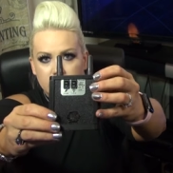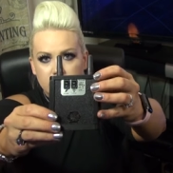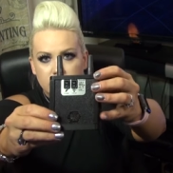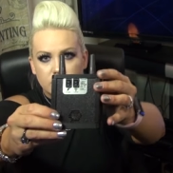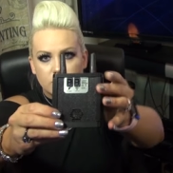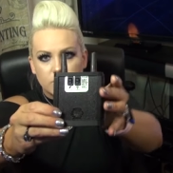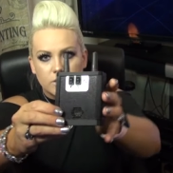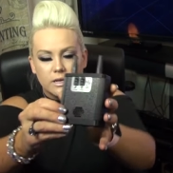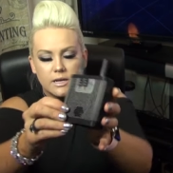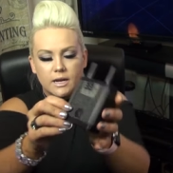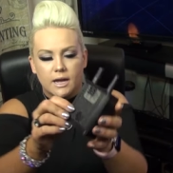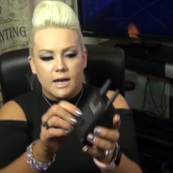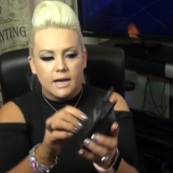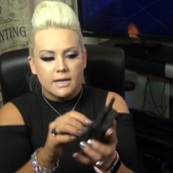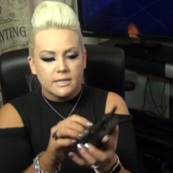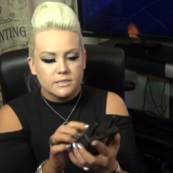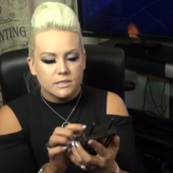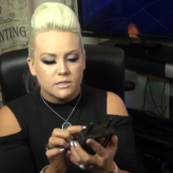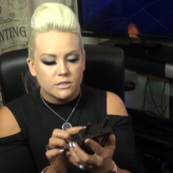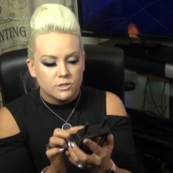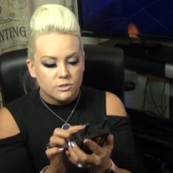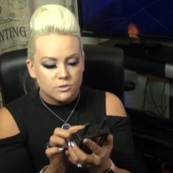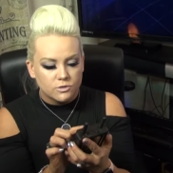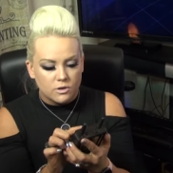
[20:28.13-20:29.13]
so that it has
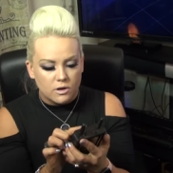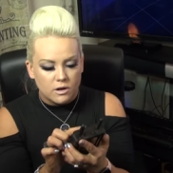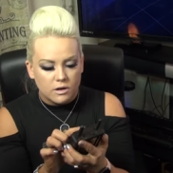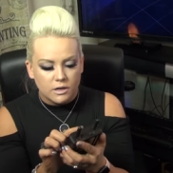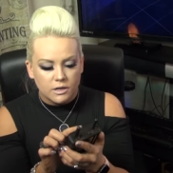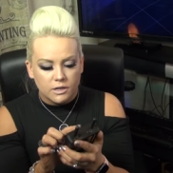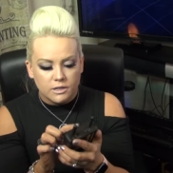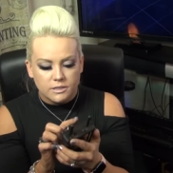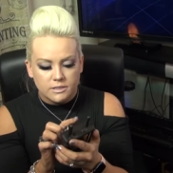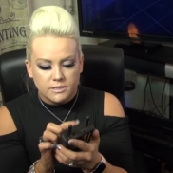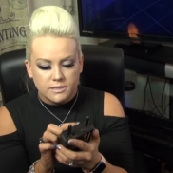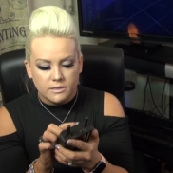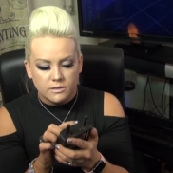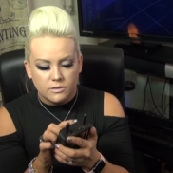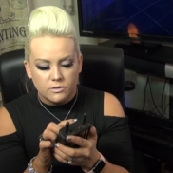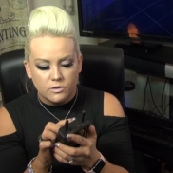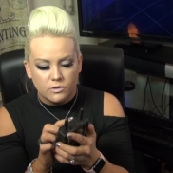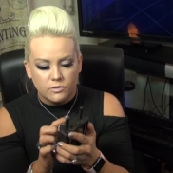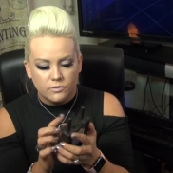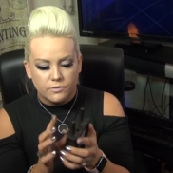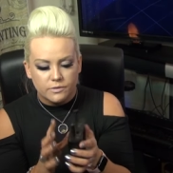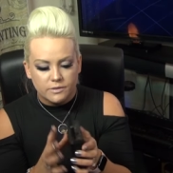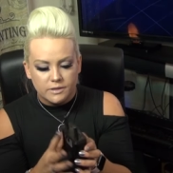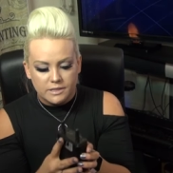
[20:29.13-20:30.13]
a stronger
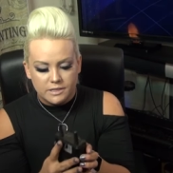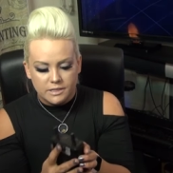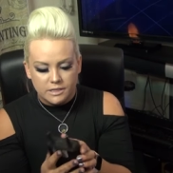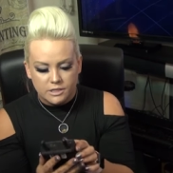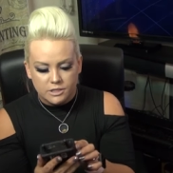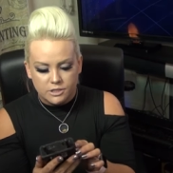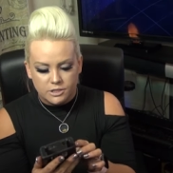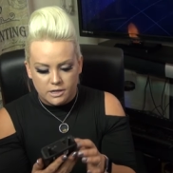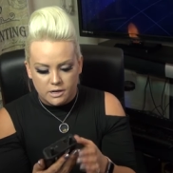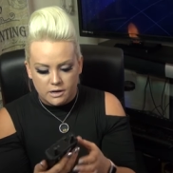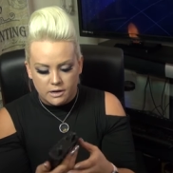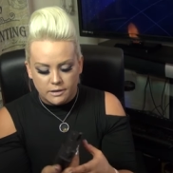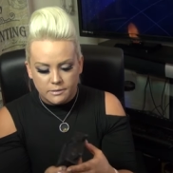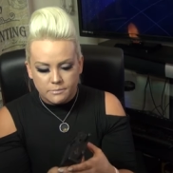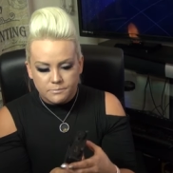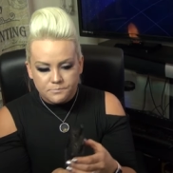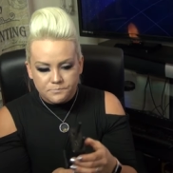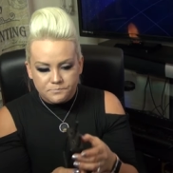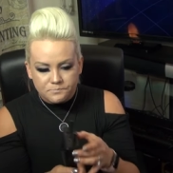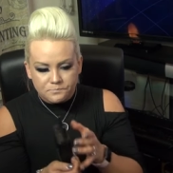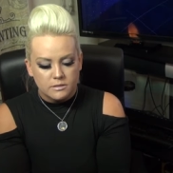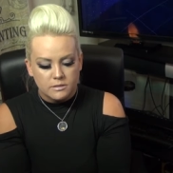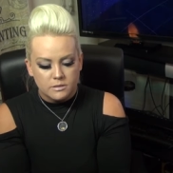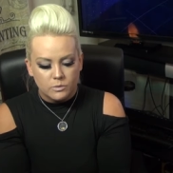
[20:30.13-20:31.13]
signal for the dictionary.
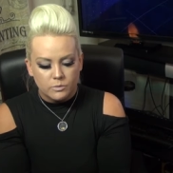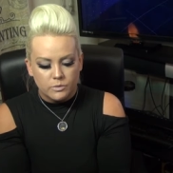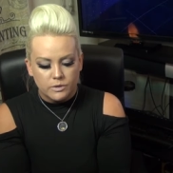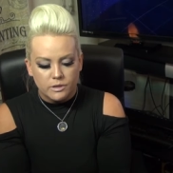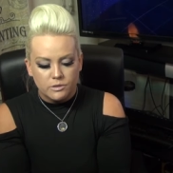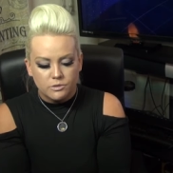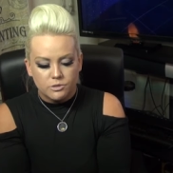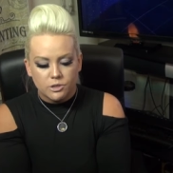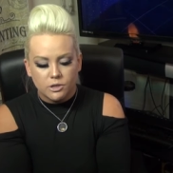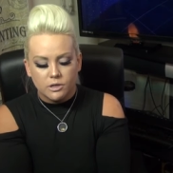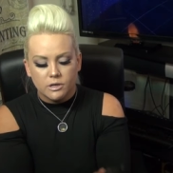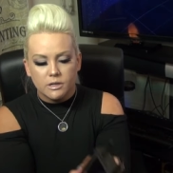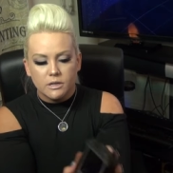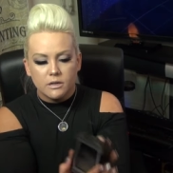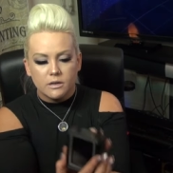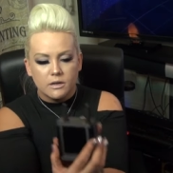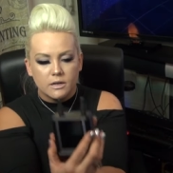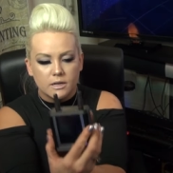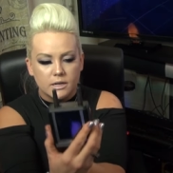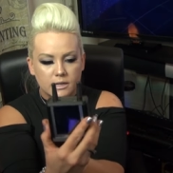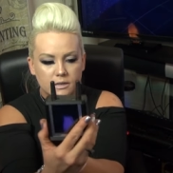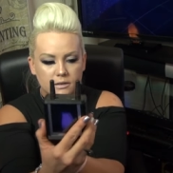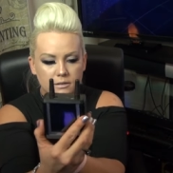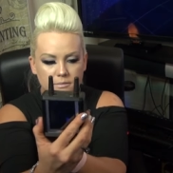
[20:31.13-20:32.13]
So when you turn it
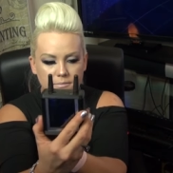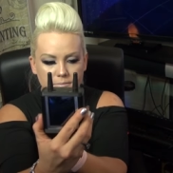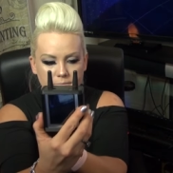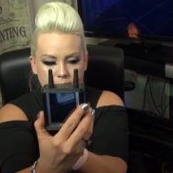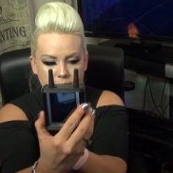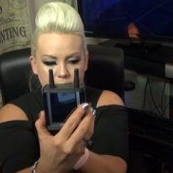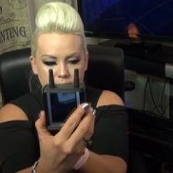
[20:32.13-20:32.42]
on,